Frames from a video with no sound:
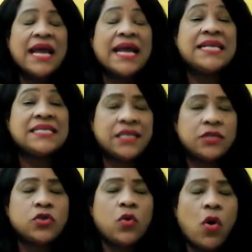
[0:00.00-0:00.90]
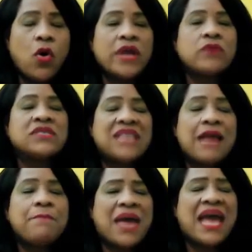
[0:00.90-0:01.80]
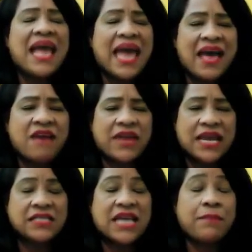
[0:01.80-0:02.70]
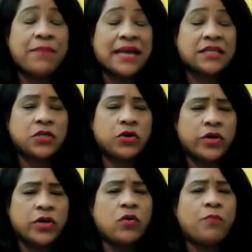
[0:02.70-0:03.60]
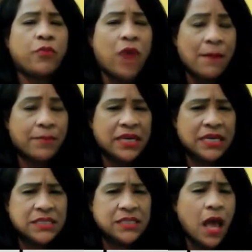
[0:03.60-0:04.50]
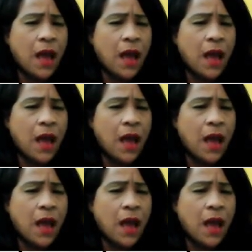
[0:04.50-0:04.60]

Essential oils, they may have antibacterial properties,